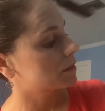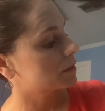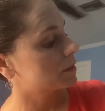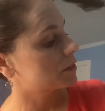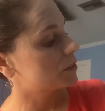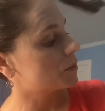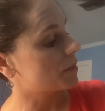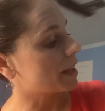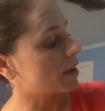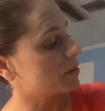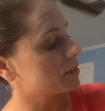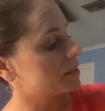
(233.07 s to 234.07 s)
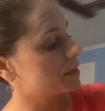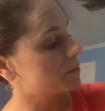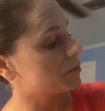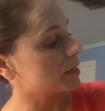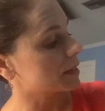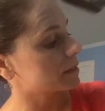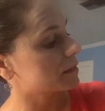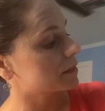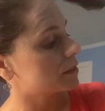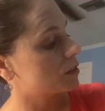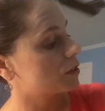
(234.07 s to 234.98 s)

so they are subjects.